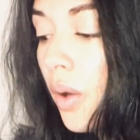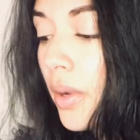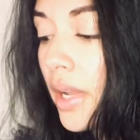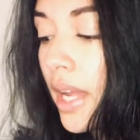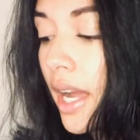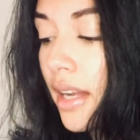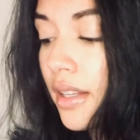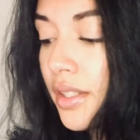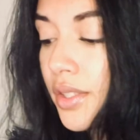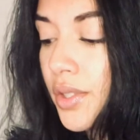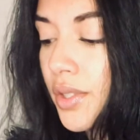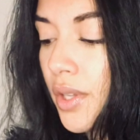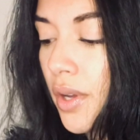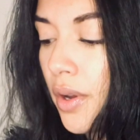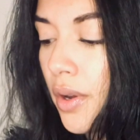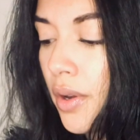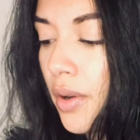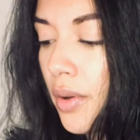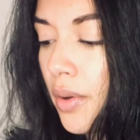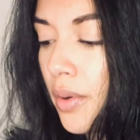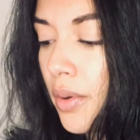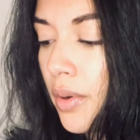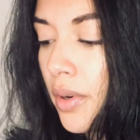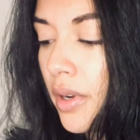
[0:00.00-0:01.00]
yeah,
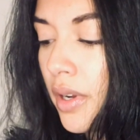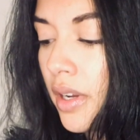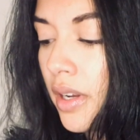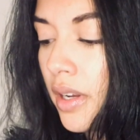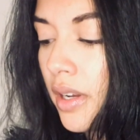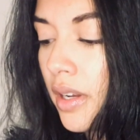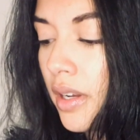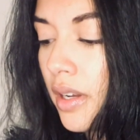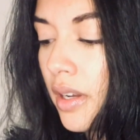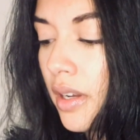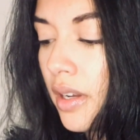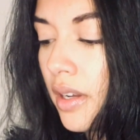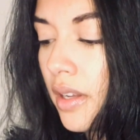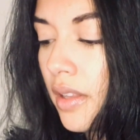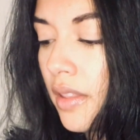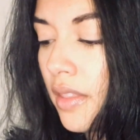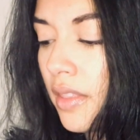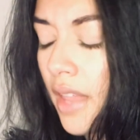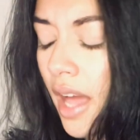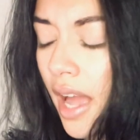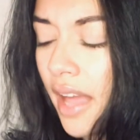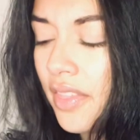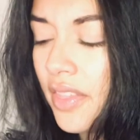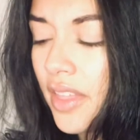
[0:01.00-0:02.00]
so
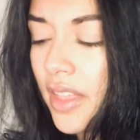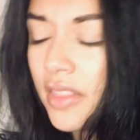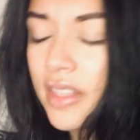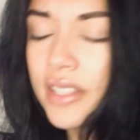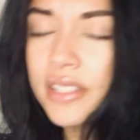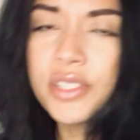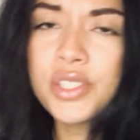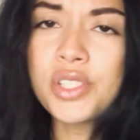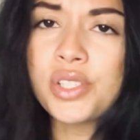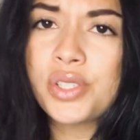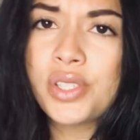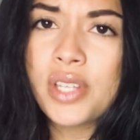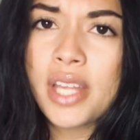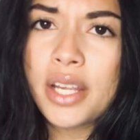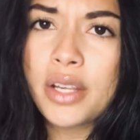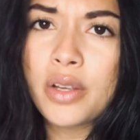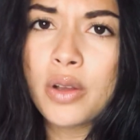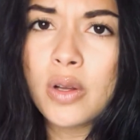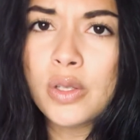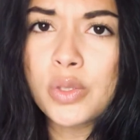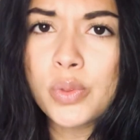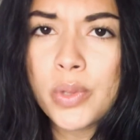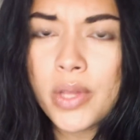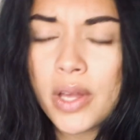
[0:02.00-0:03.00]
I think this just like
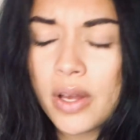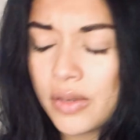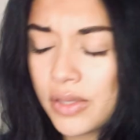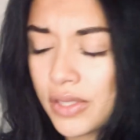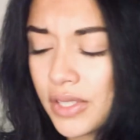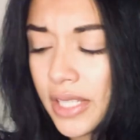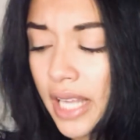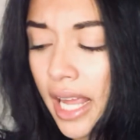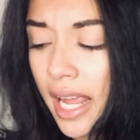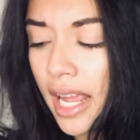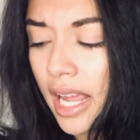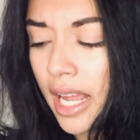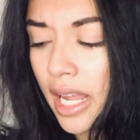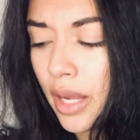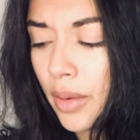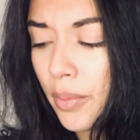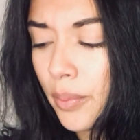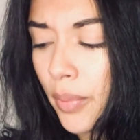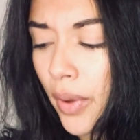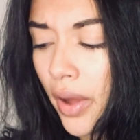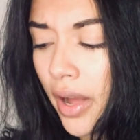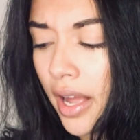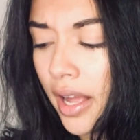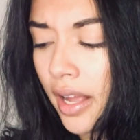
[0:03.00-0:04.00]
goes without saying,
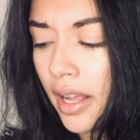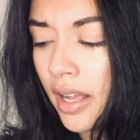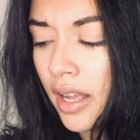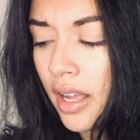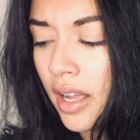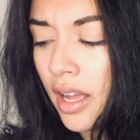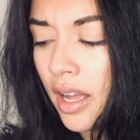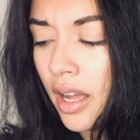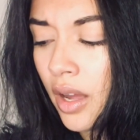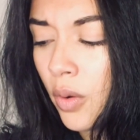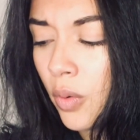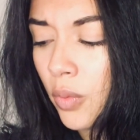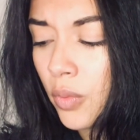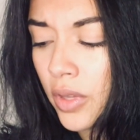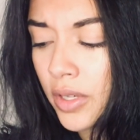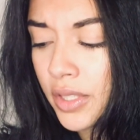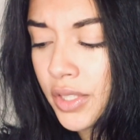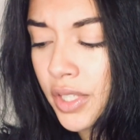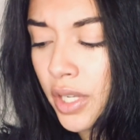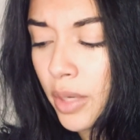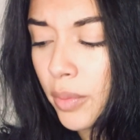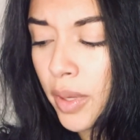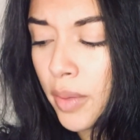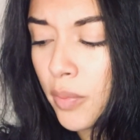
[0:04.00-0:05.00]
but
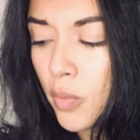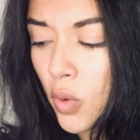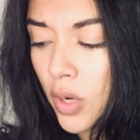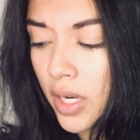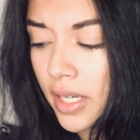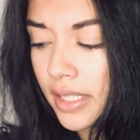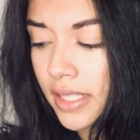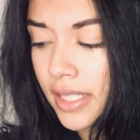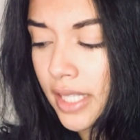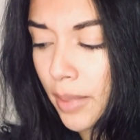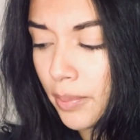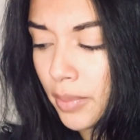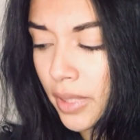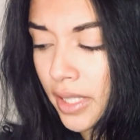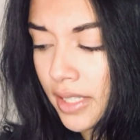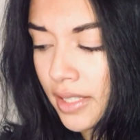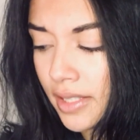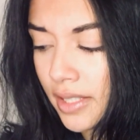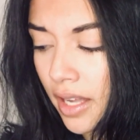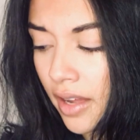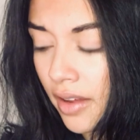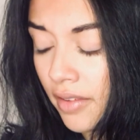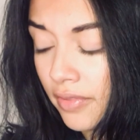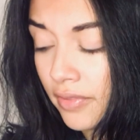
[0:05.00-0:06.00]
there's gonna be more
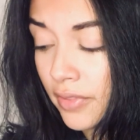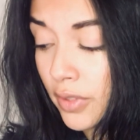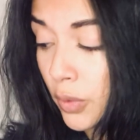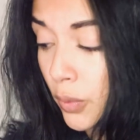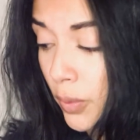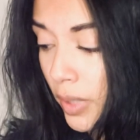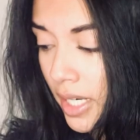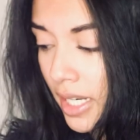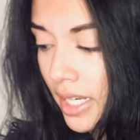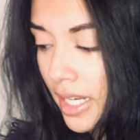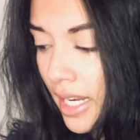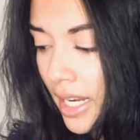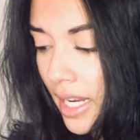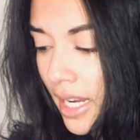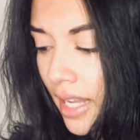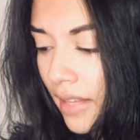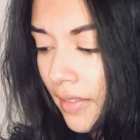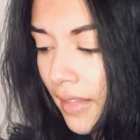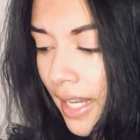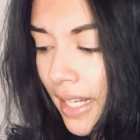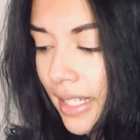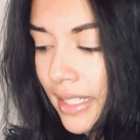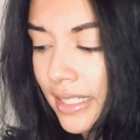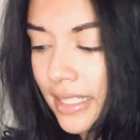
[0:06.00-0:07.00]
acceptance of fluidity and
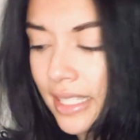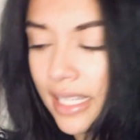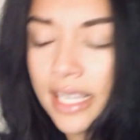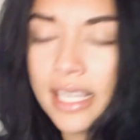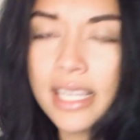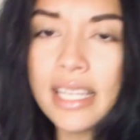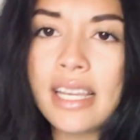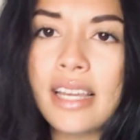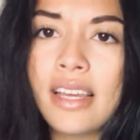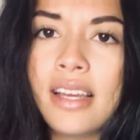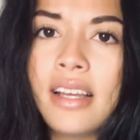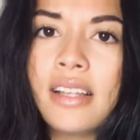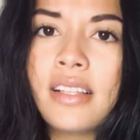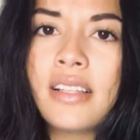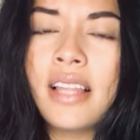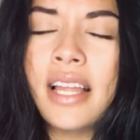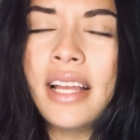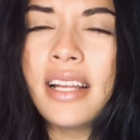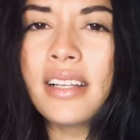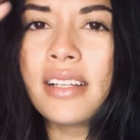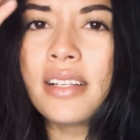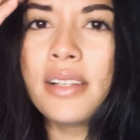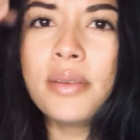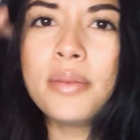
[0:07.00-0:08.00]
like seeing
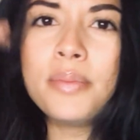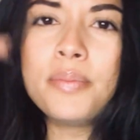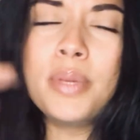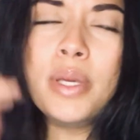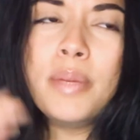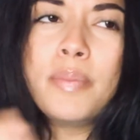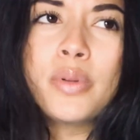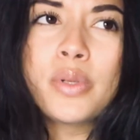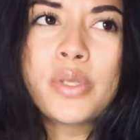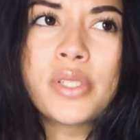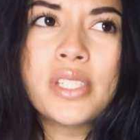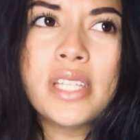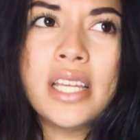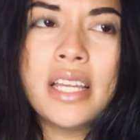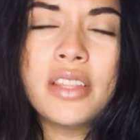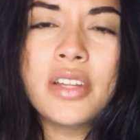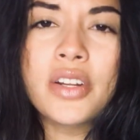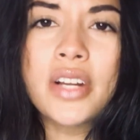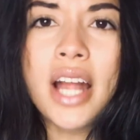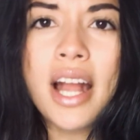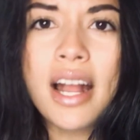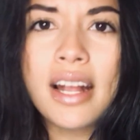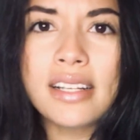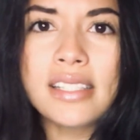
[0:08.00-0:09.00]
like people seeing
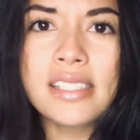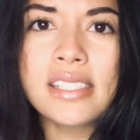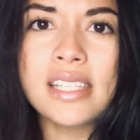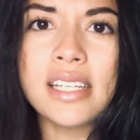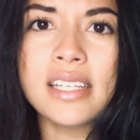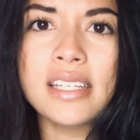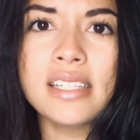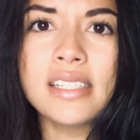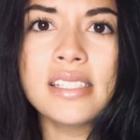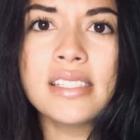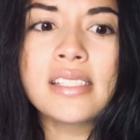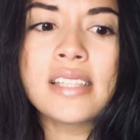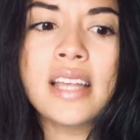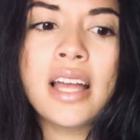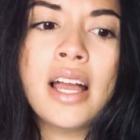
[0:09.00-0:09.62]
their exes.